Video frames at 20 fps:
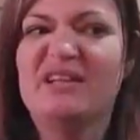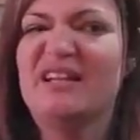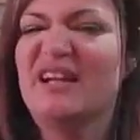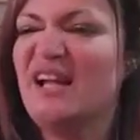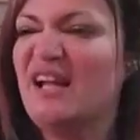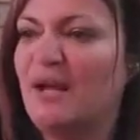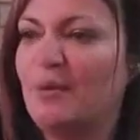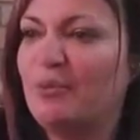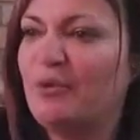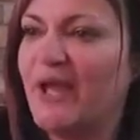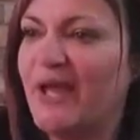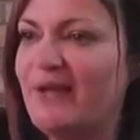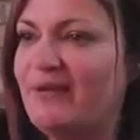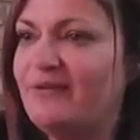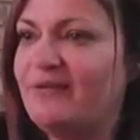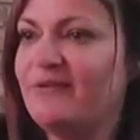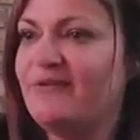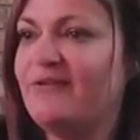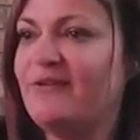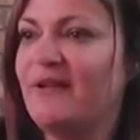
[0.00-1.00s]

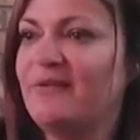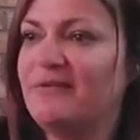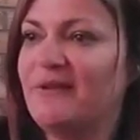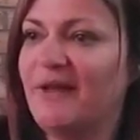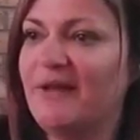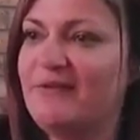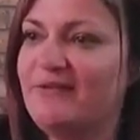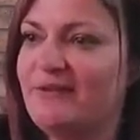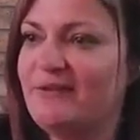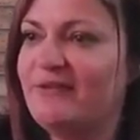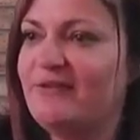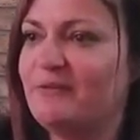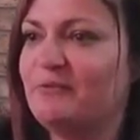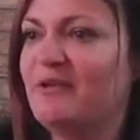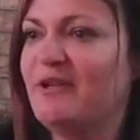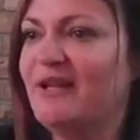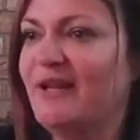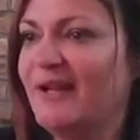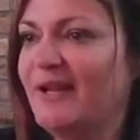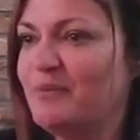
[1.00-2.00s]
cupcakes and sell license, and
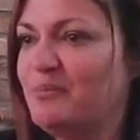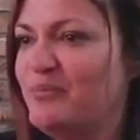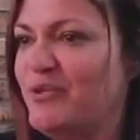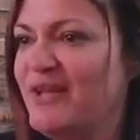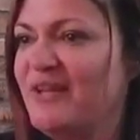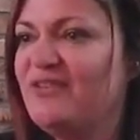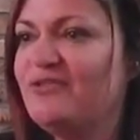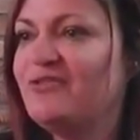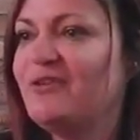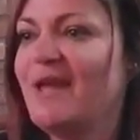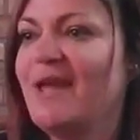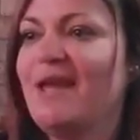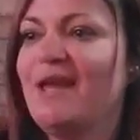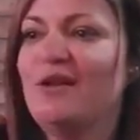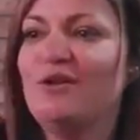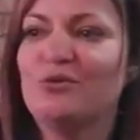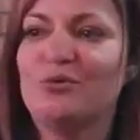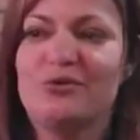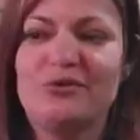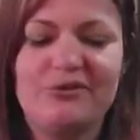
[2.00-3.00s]
then like a pink
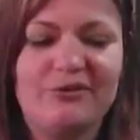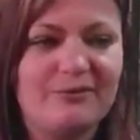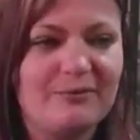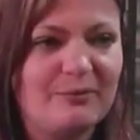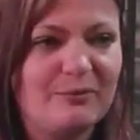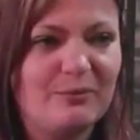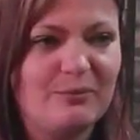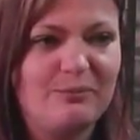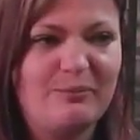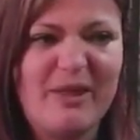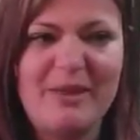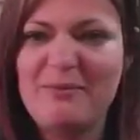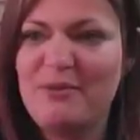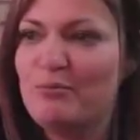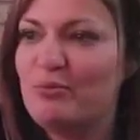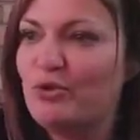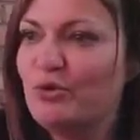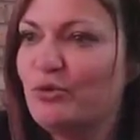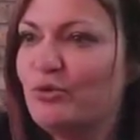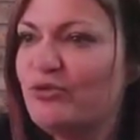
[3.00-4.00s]
shade or some baby
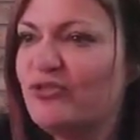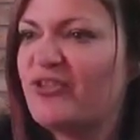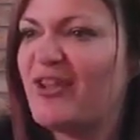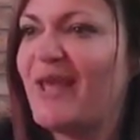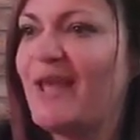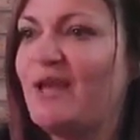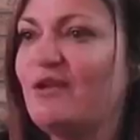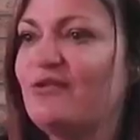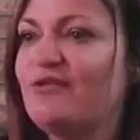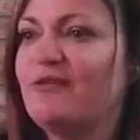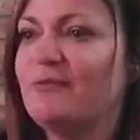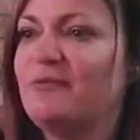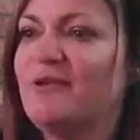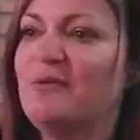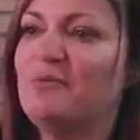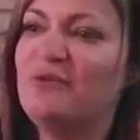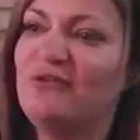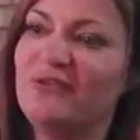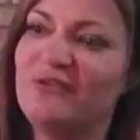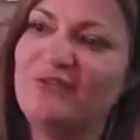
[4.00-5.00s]
blue shade or
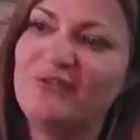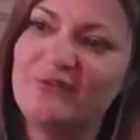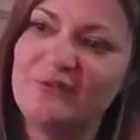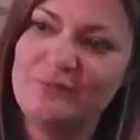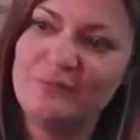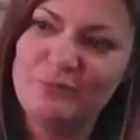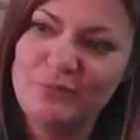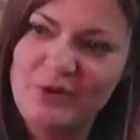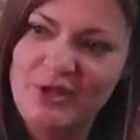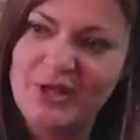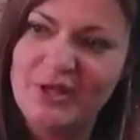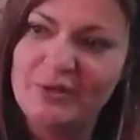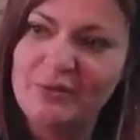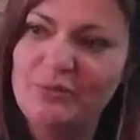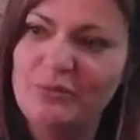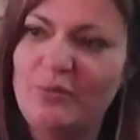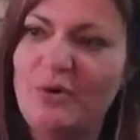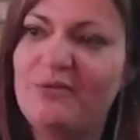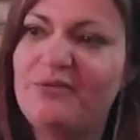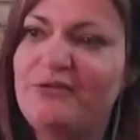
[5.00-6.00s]
something, which is,
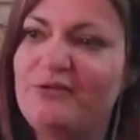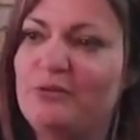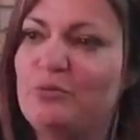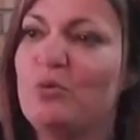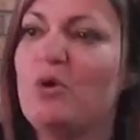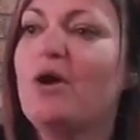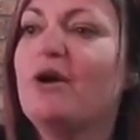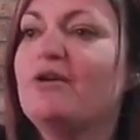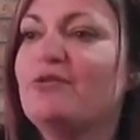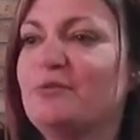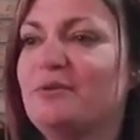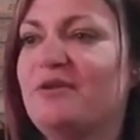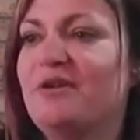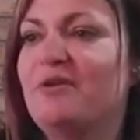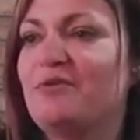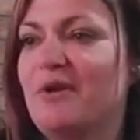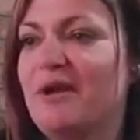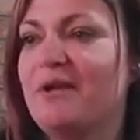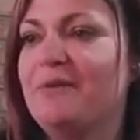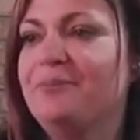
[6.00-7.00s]
obviously works
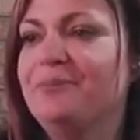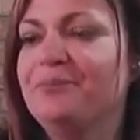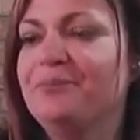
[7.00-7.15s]
with great.